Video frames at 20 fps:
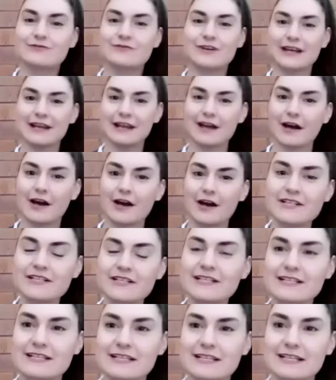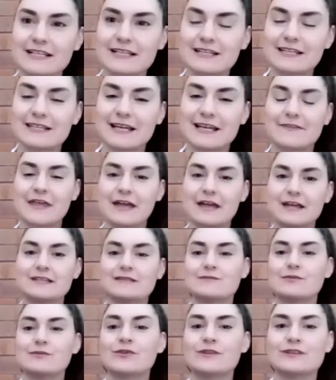and really encouraging to hear that there
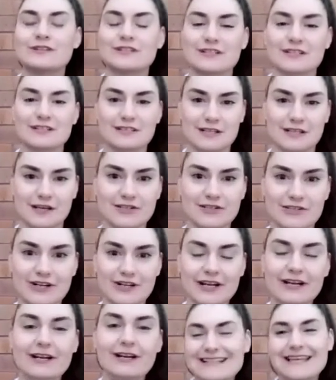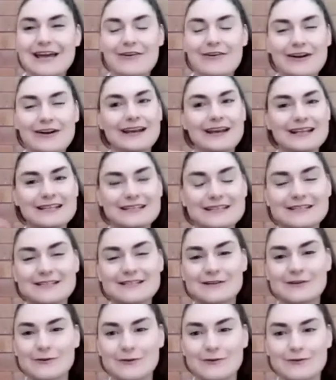is more than just surgery. Is there a
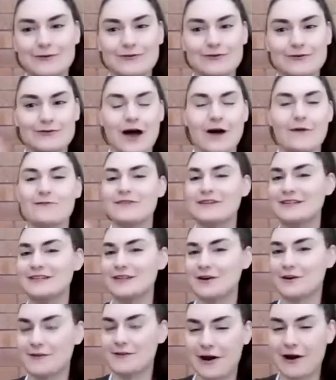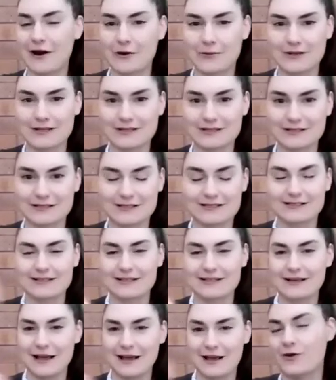list of um, physiotherapists
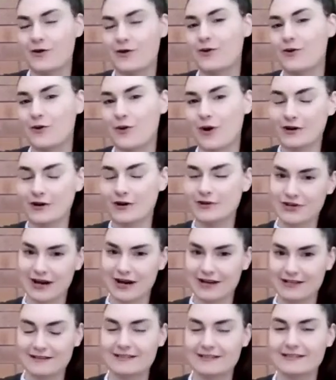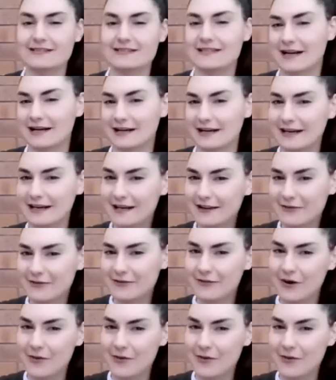who are trained in this technique at the